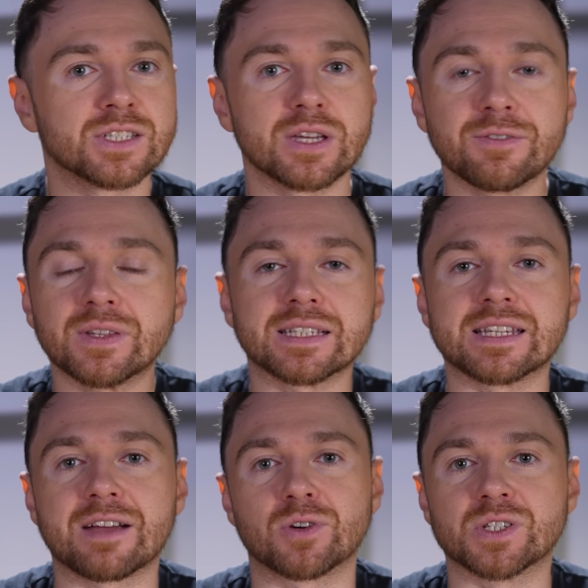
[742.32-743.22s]
So if you'd like
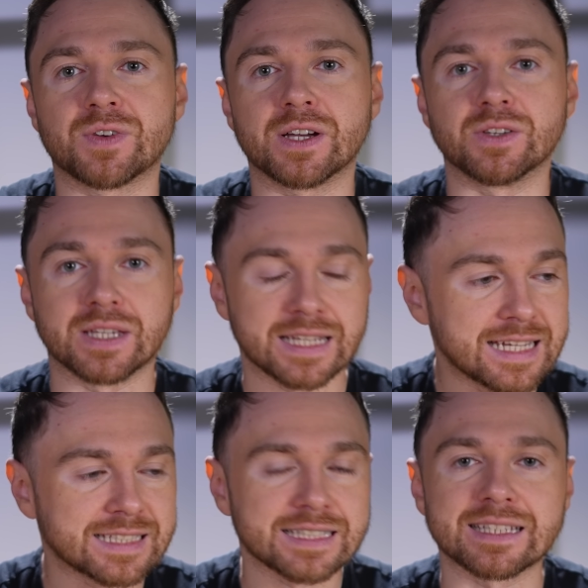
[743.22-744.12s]
to diversify, you can
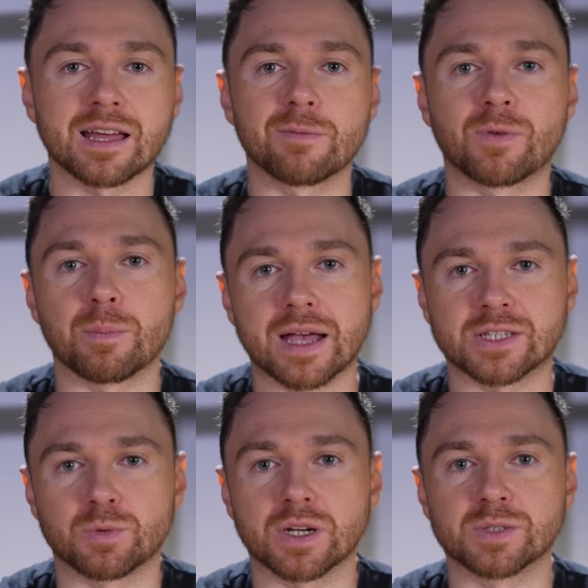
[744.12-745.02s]
easily sign up for
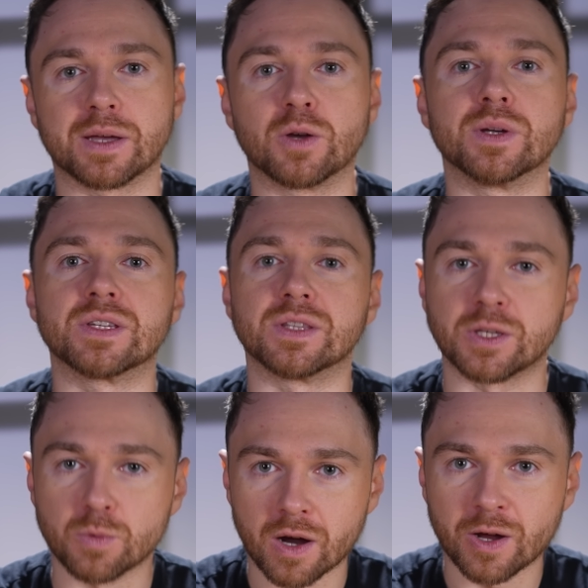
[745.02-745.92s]
Masterworks by going to the
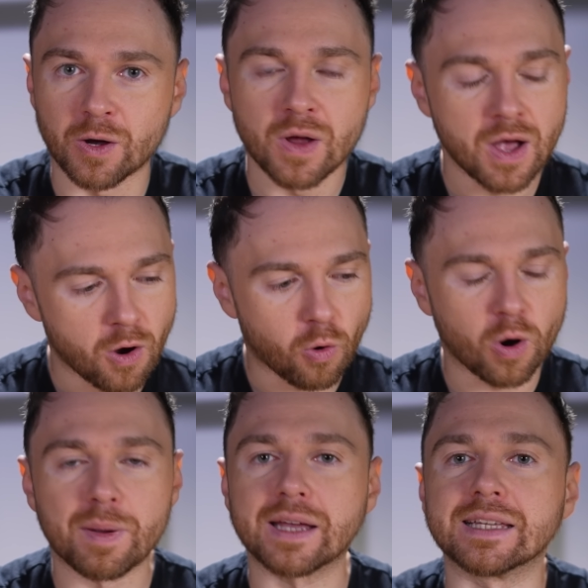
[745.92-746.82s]
QR code
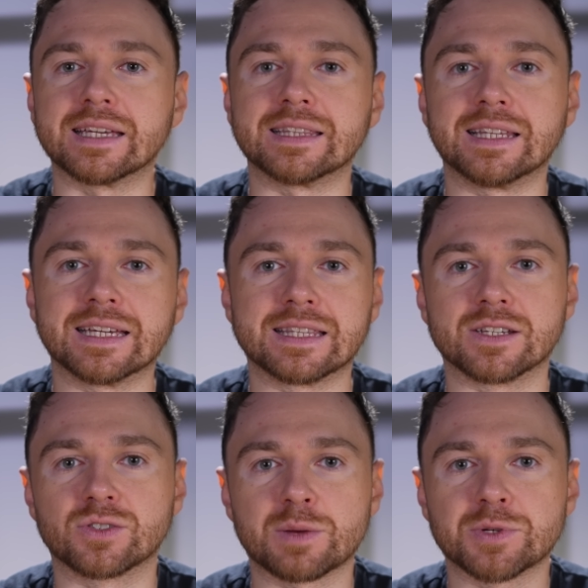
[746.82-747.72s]
or by clicking the link in the
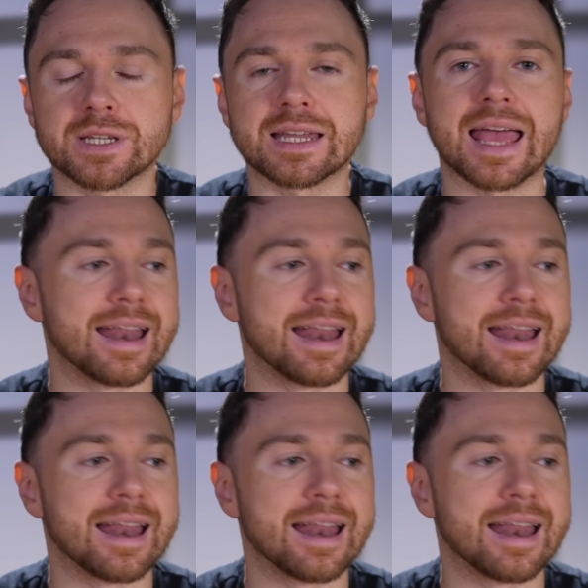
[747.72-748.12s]
description.